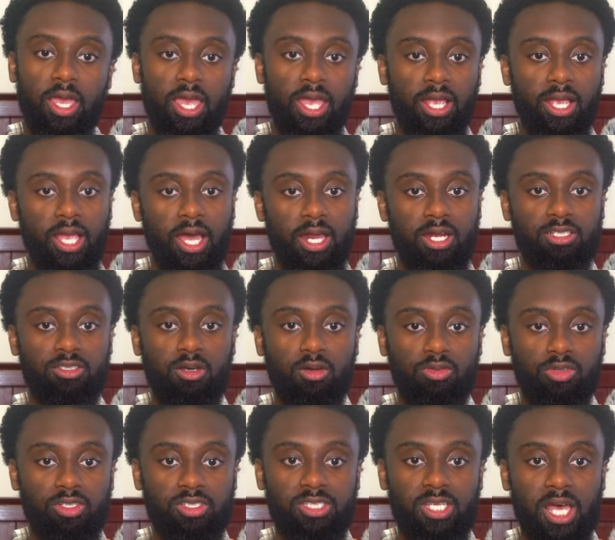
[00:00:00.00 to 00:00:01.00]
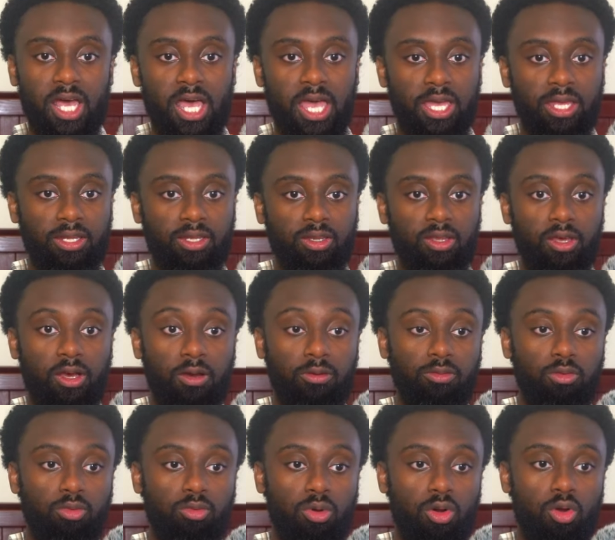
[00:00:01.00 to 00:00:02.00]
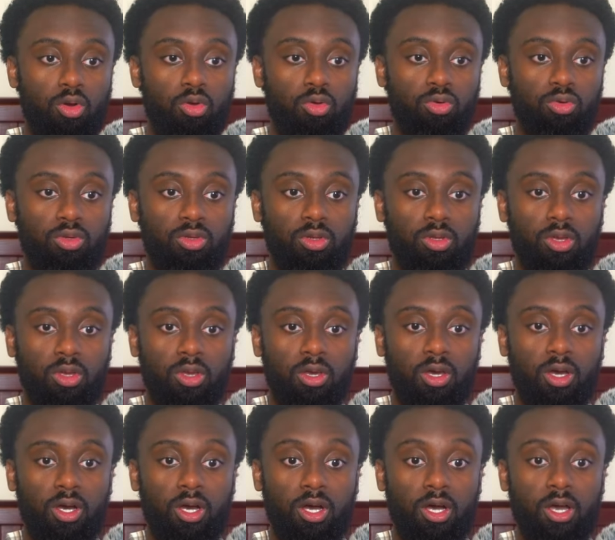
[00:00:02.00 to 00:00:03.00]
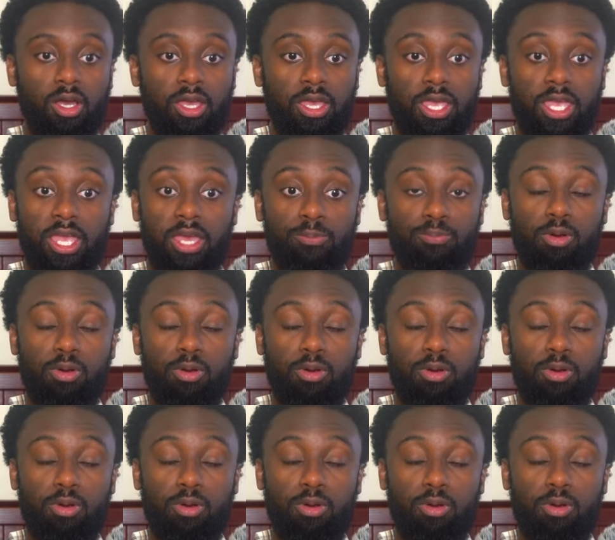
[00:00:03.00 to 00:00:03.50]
and got us on the side of the road in